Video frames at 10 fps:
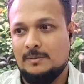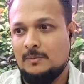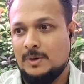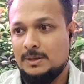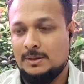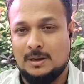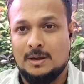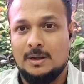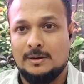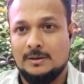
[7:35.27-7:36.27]
And one is
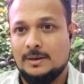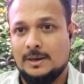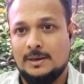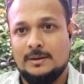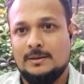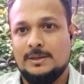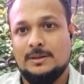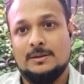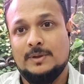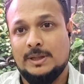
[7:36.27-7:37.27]
Akar, and
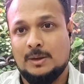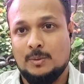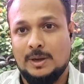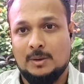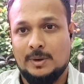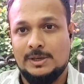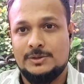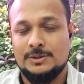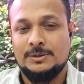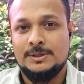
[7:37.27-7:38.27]
the other was Aqua
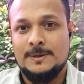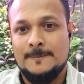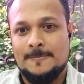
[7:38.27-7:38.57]
Nature.